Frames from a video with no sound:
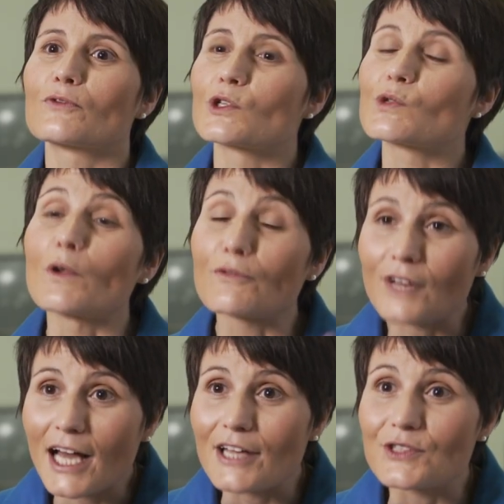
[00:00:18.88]
Of course, we
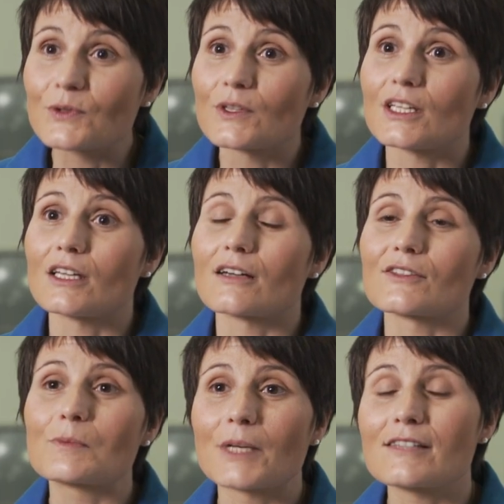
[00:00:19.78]
fly to the
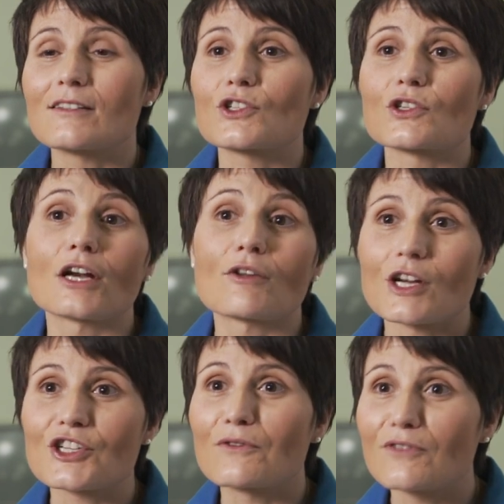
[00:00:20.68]
uh, space station on a
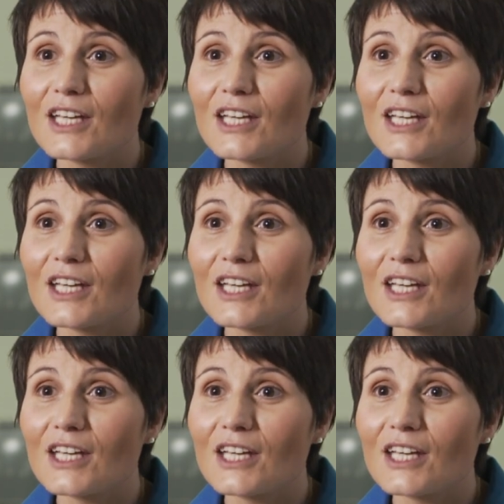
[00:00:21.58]
Russian